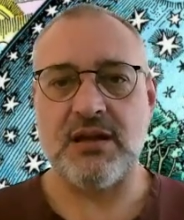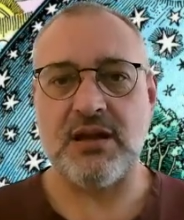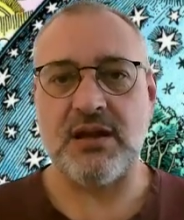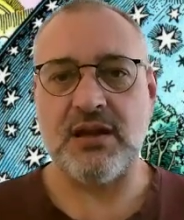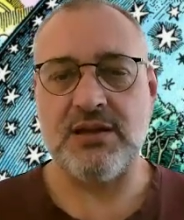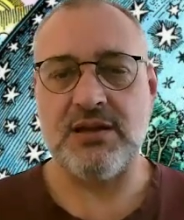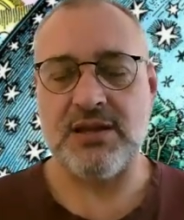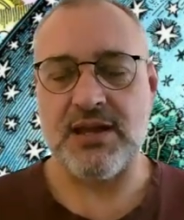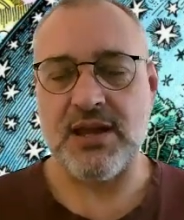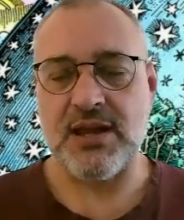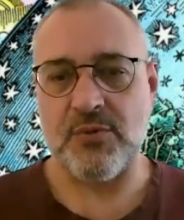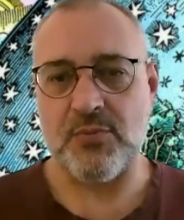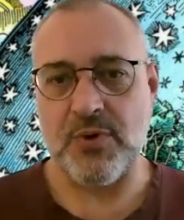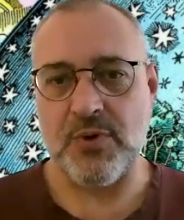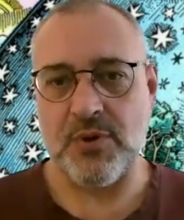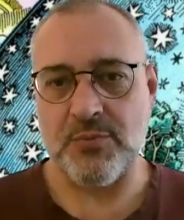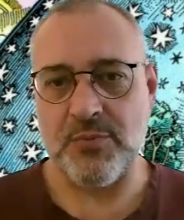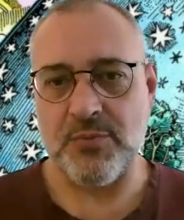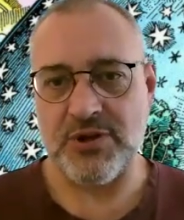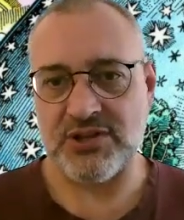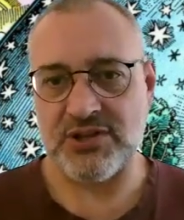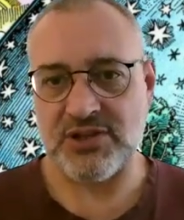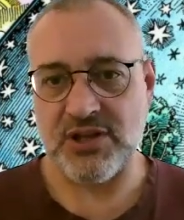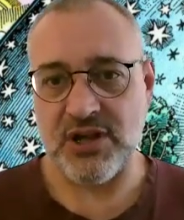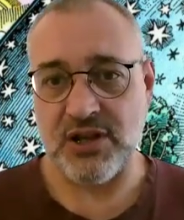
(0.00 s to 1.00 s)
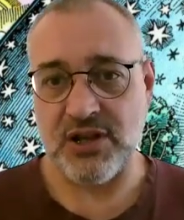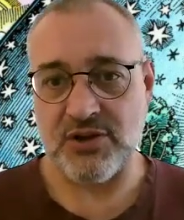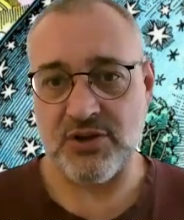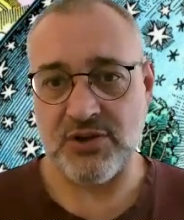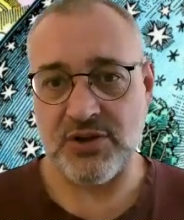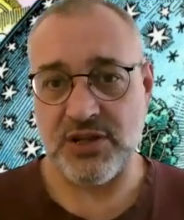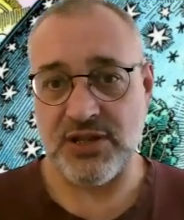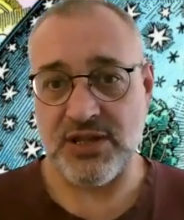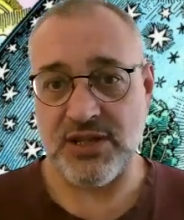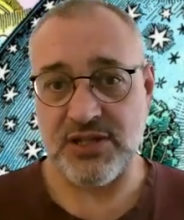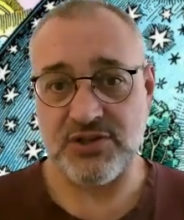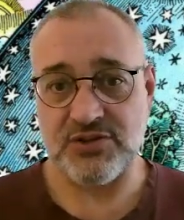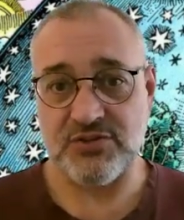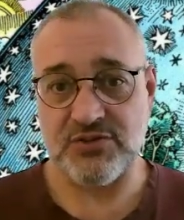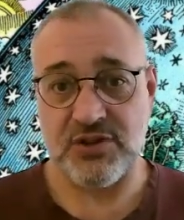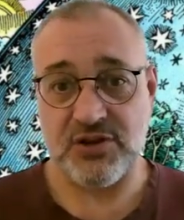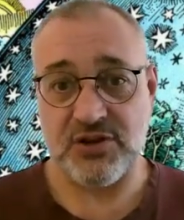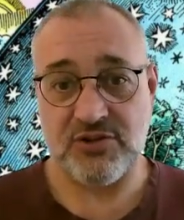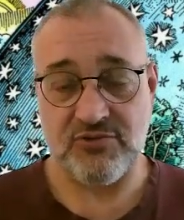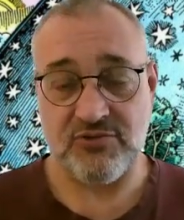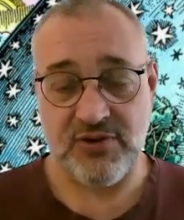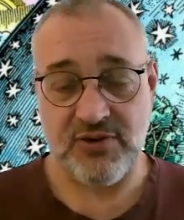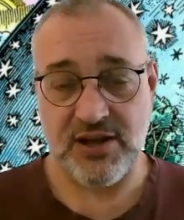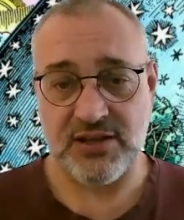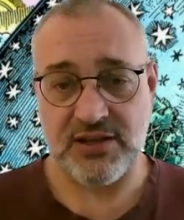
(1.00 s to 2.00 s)
And yet when we start looking into it
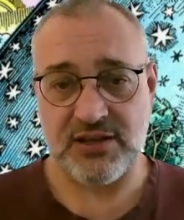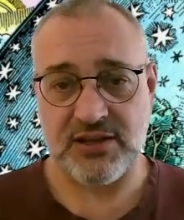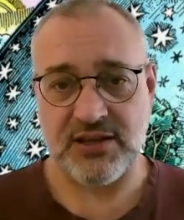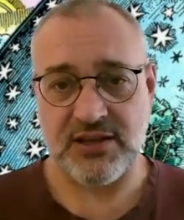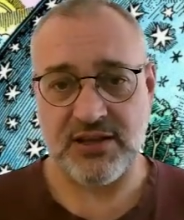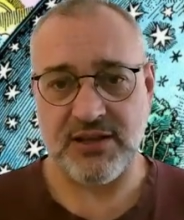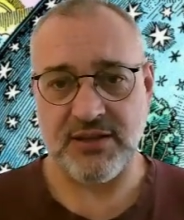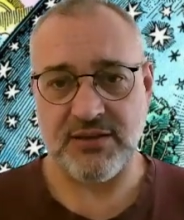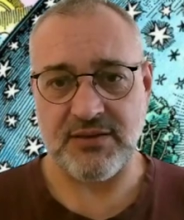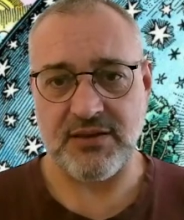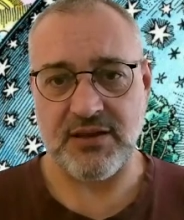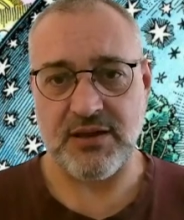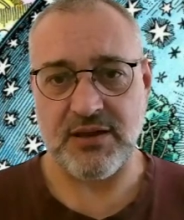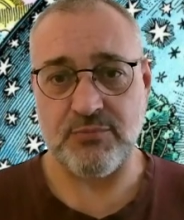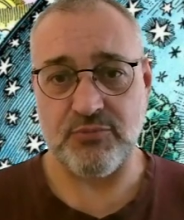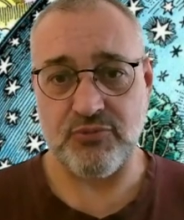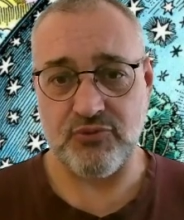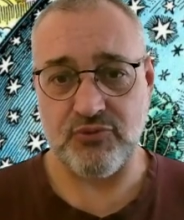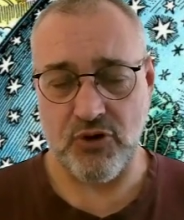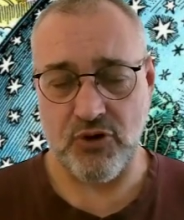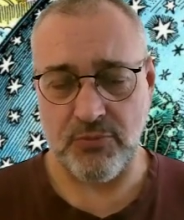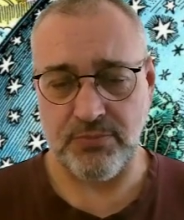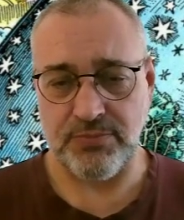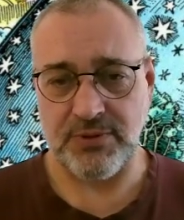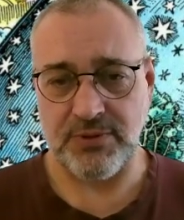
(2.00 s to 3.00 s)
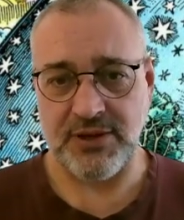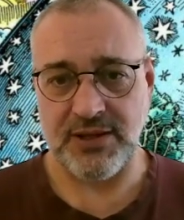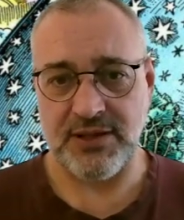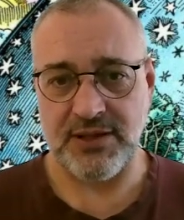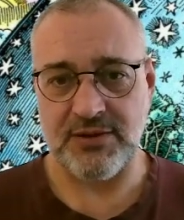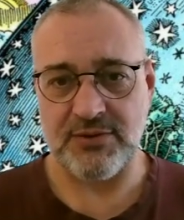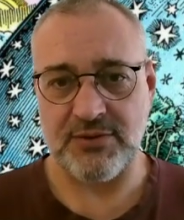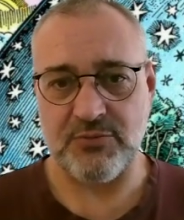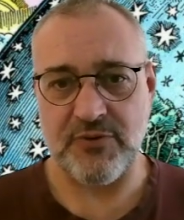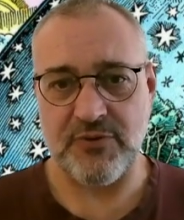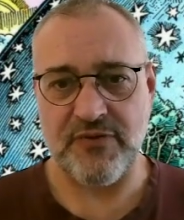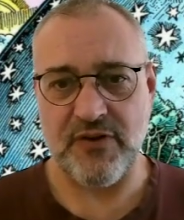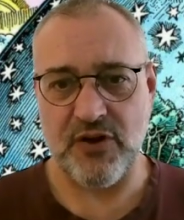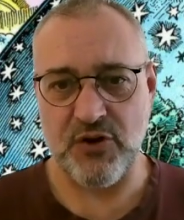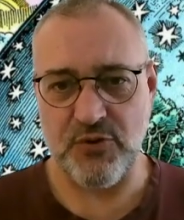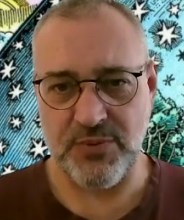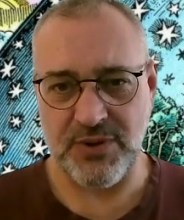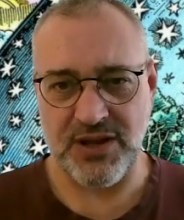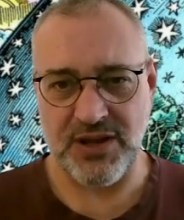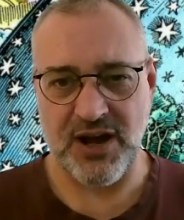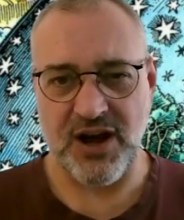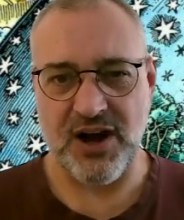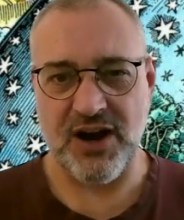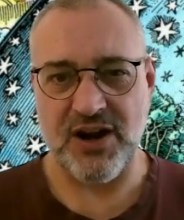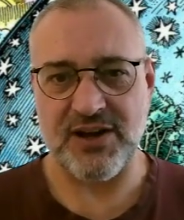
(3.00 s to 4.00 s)
correctly and properly with
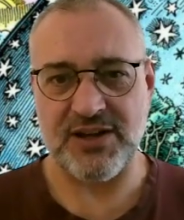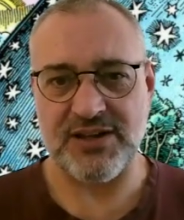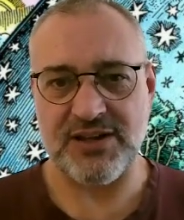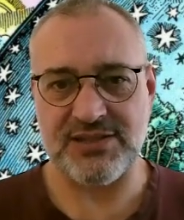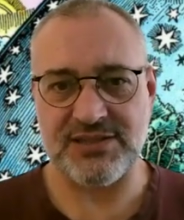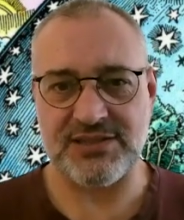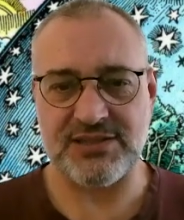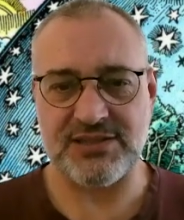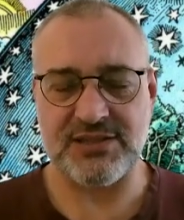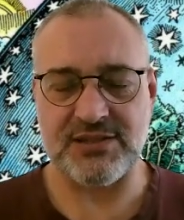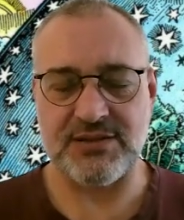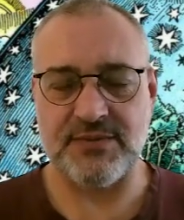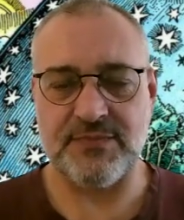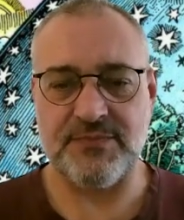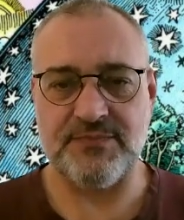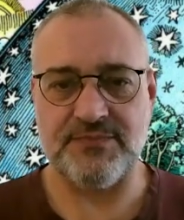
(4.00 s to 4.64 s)
open eyes,